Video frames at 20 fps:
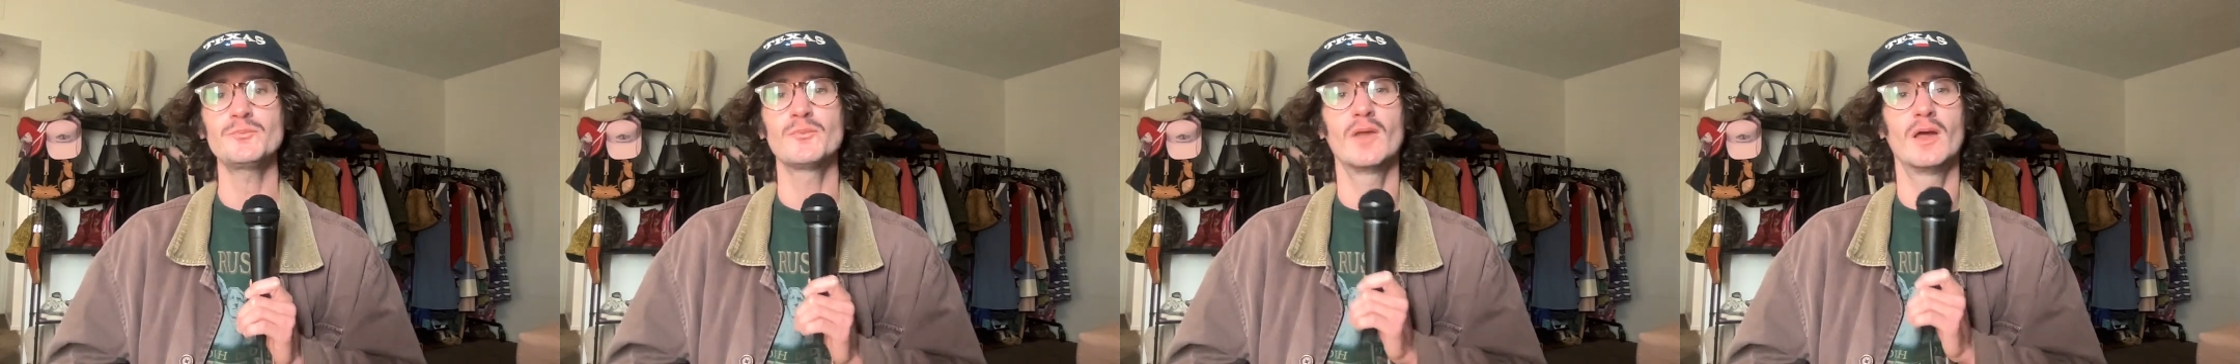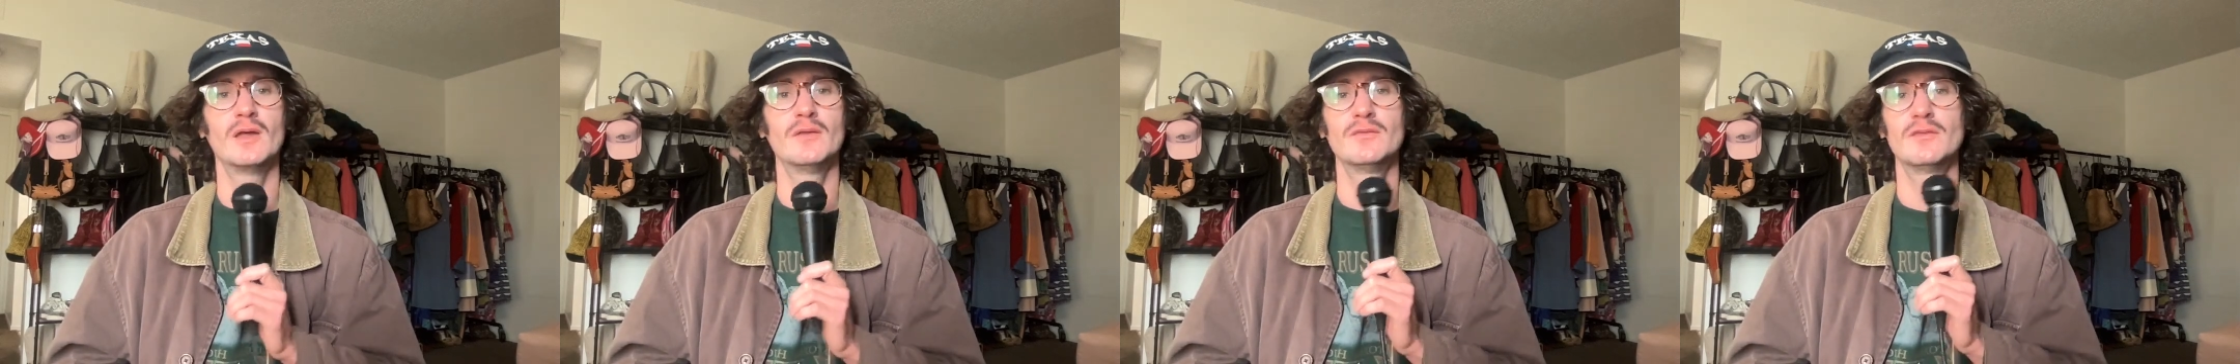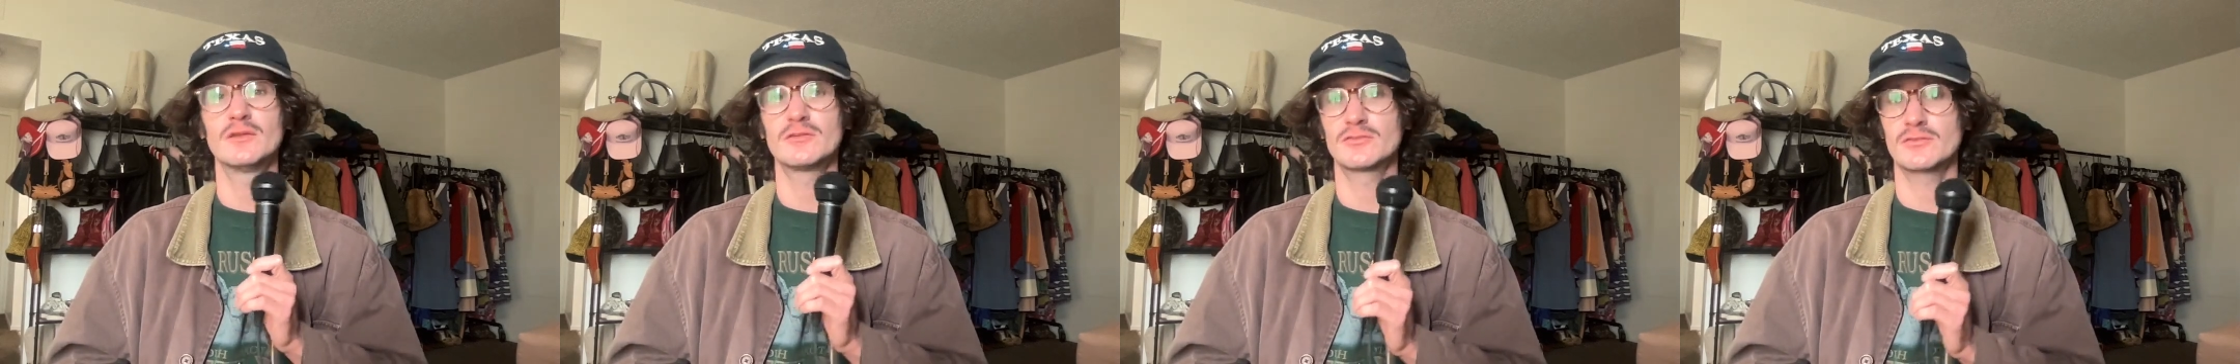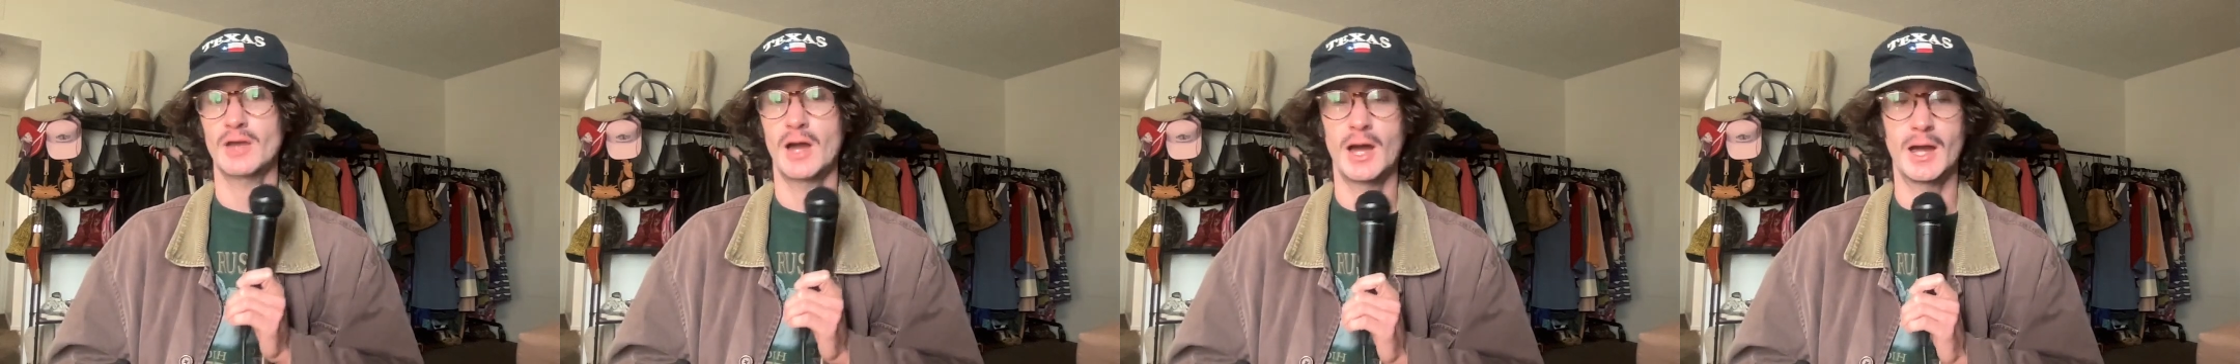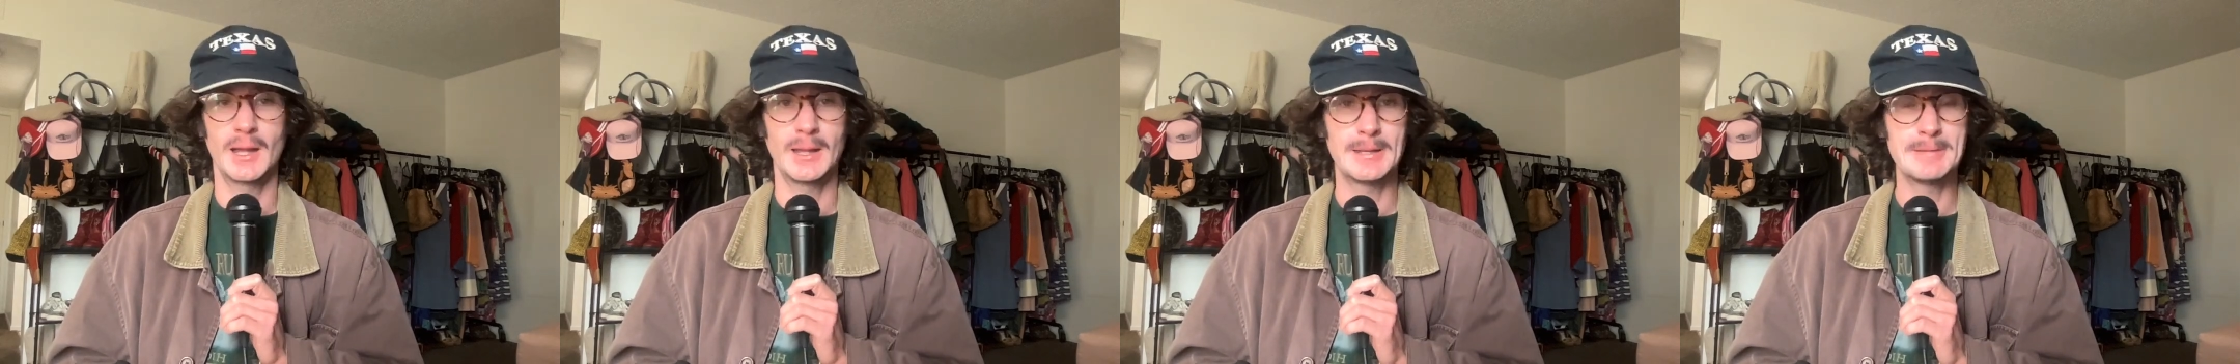And this
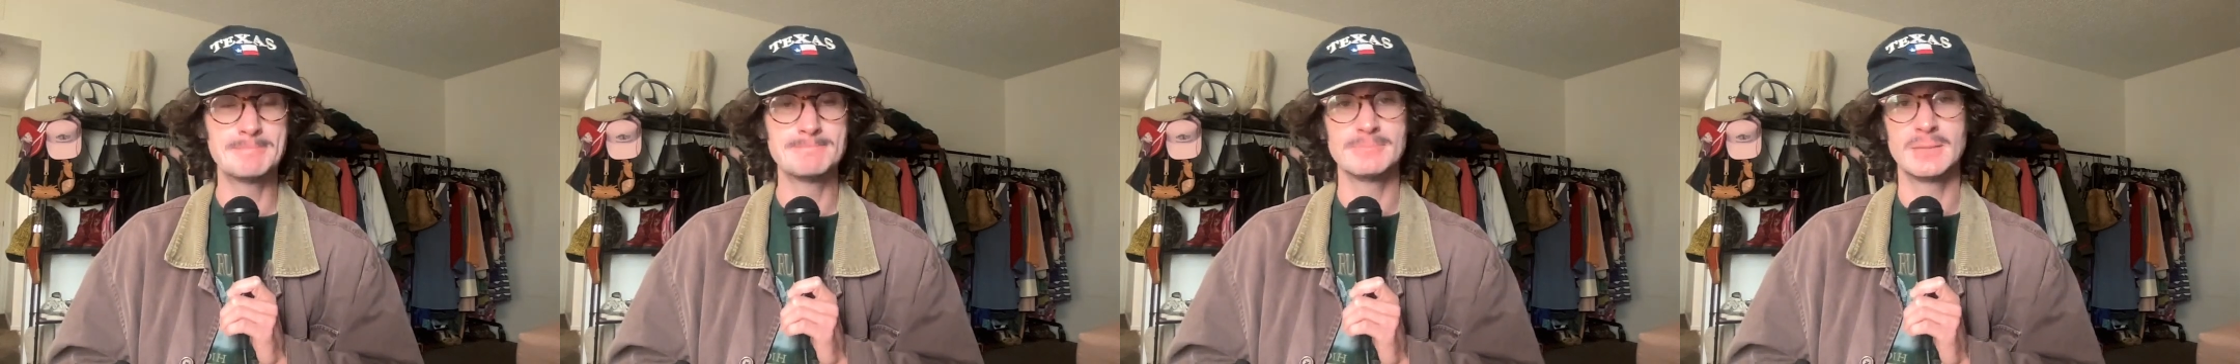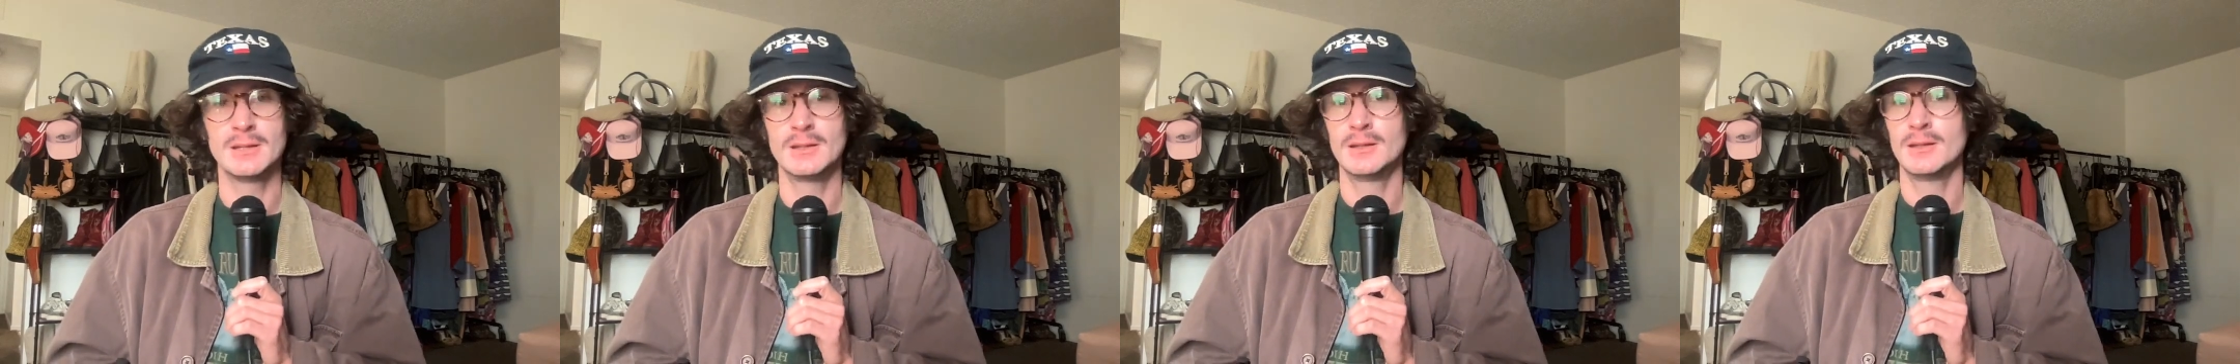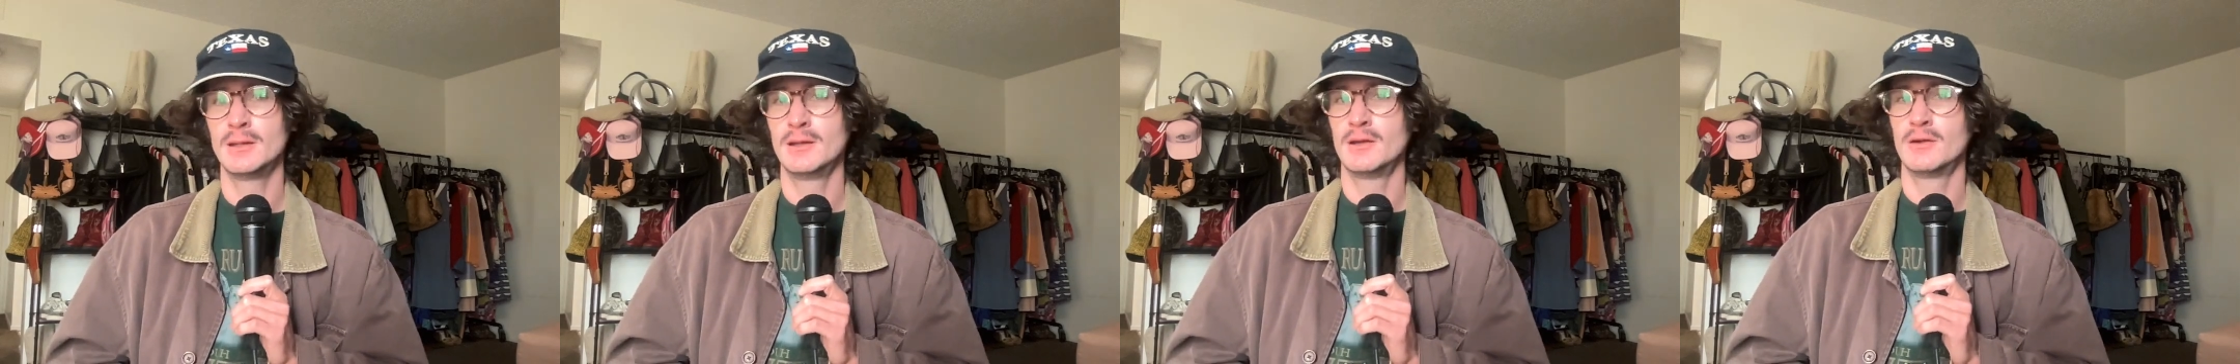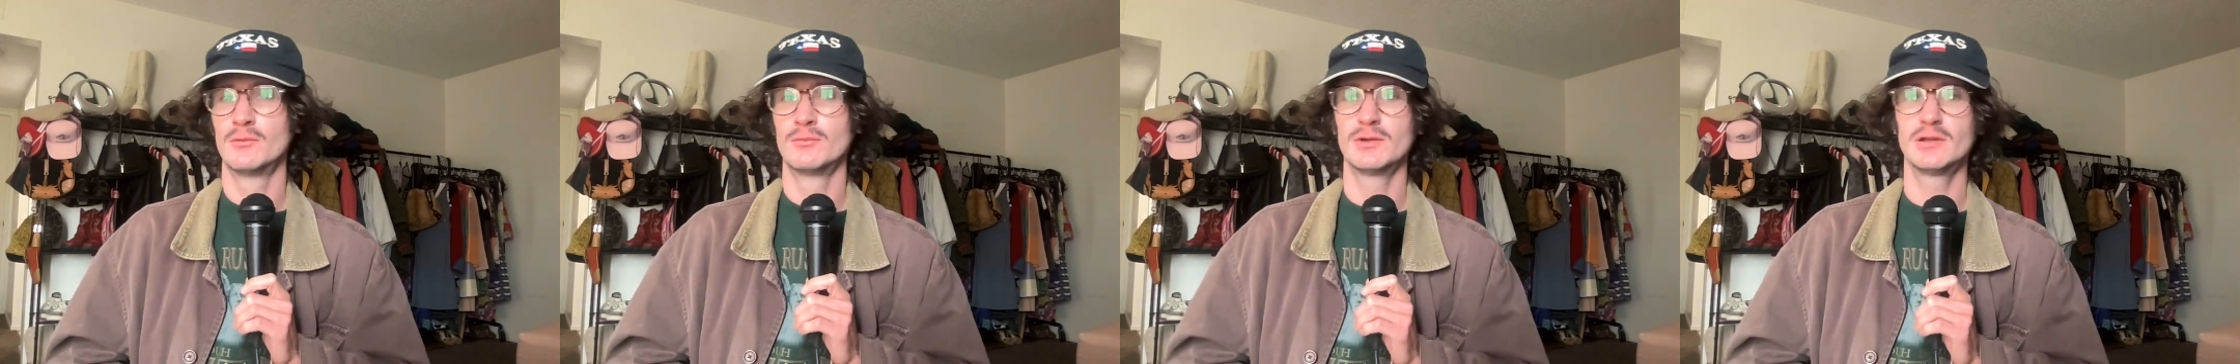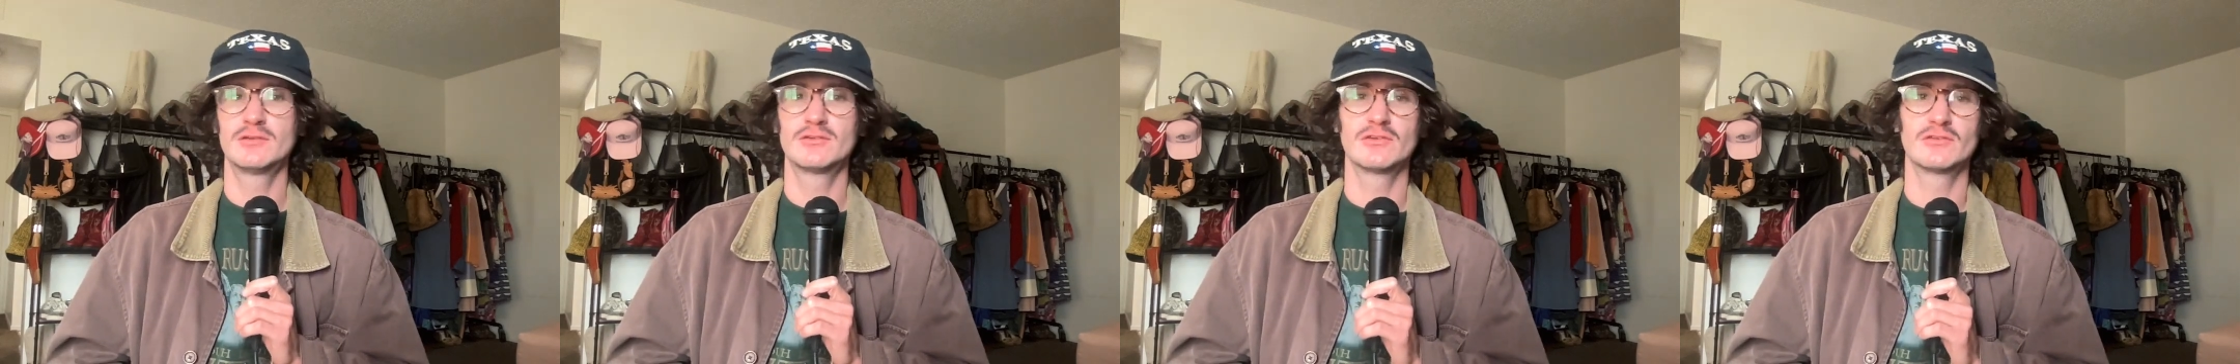guy
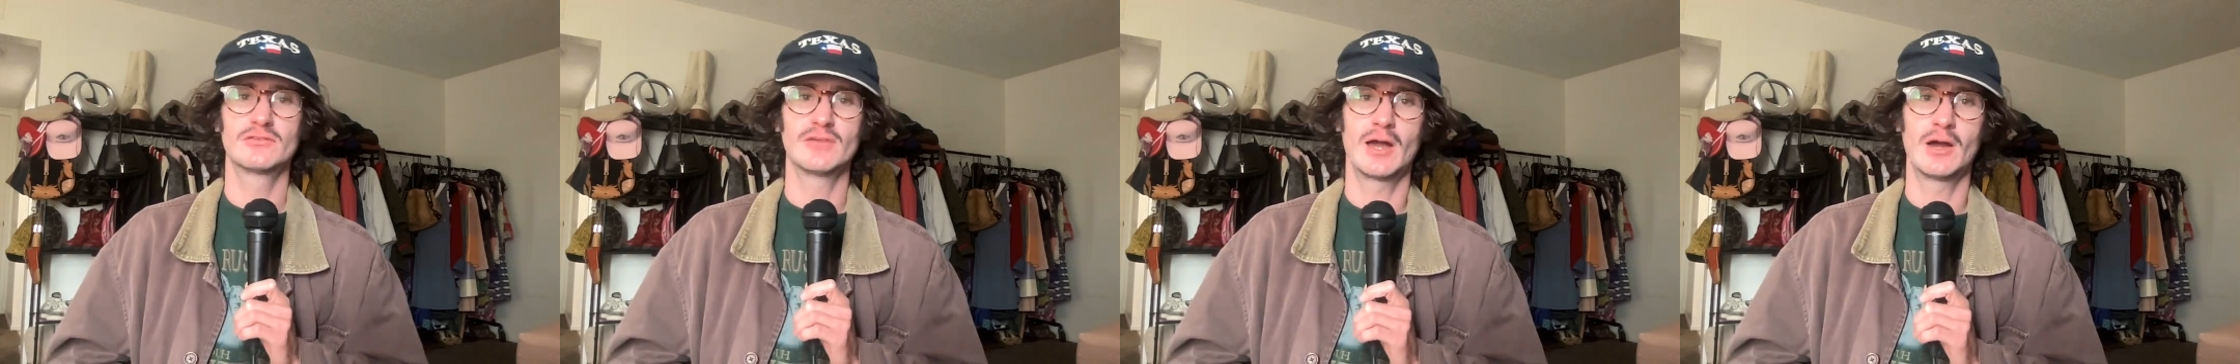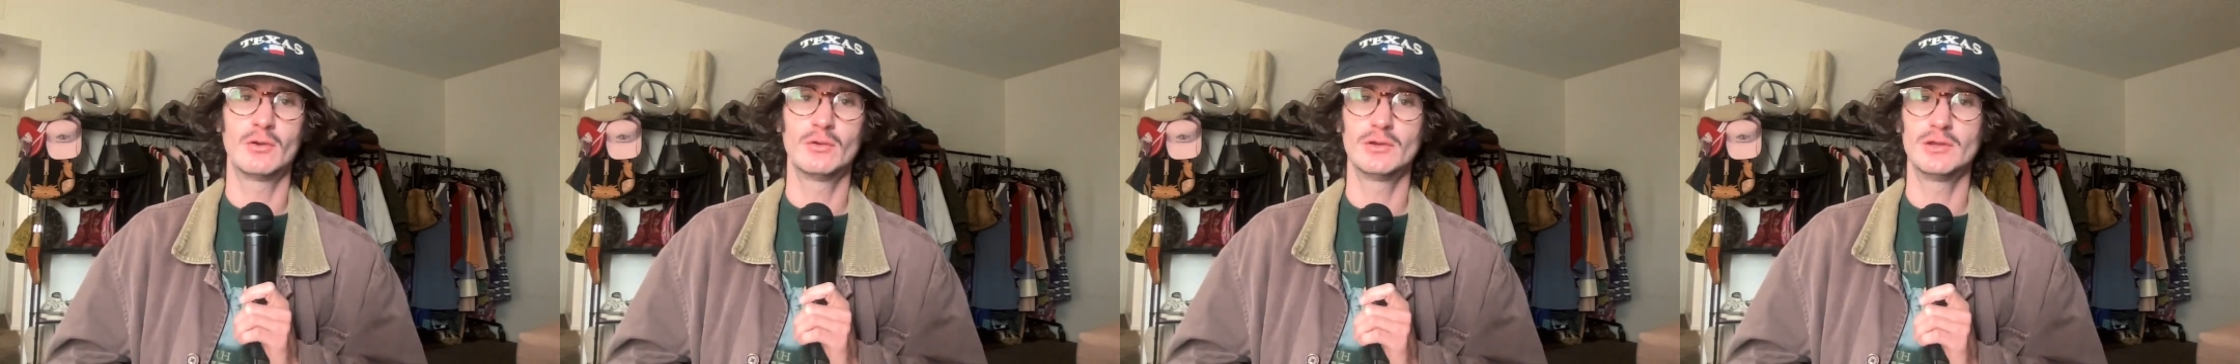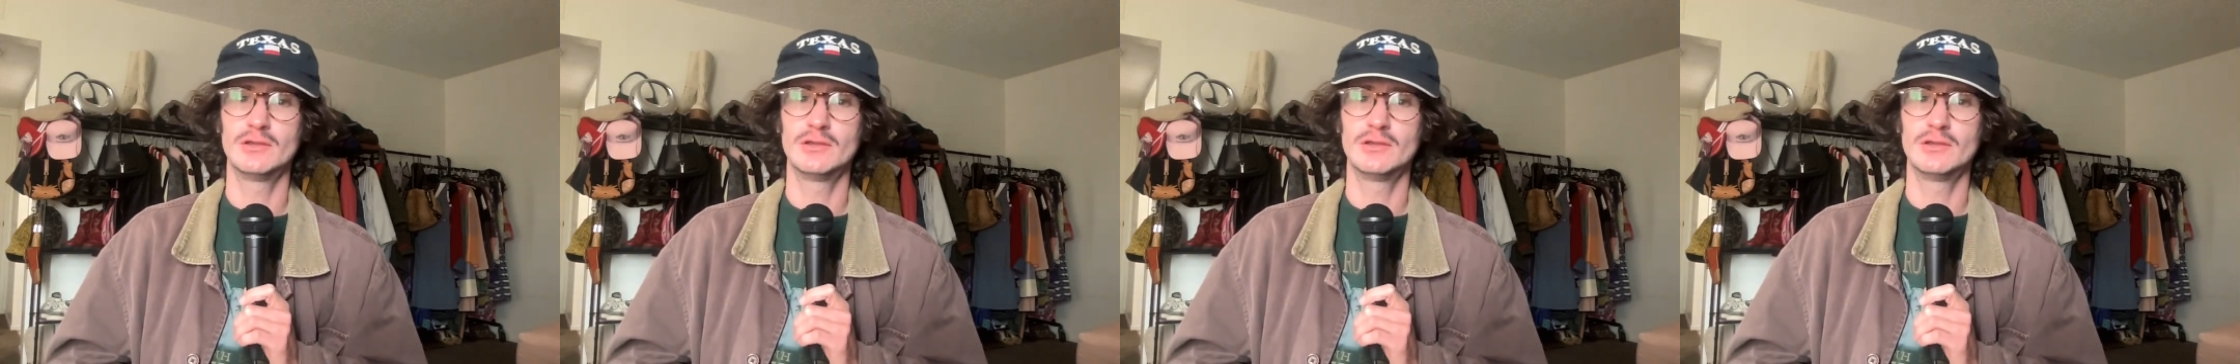reaches out.